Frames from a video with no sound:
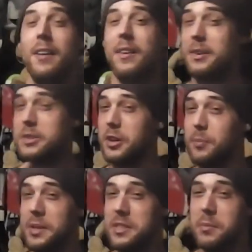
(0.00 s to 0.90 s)
Now this
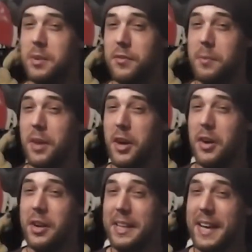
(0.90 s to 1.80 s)
could be something from the
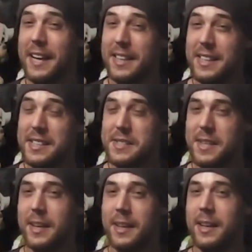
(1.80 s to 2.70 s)
early
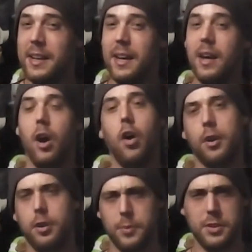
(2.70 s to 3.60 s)
90s,
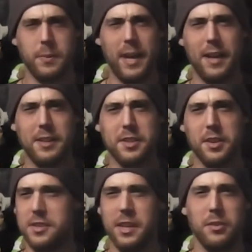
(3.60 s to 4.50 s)
or it could be something Annie's
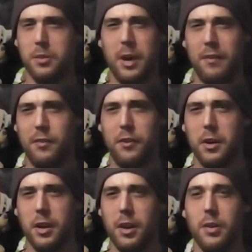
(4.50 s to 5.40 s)
got us and I don't have a
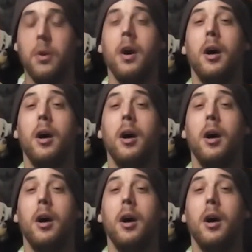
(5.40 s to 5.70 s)
fucking clue.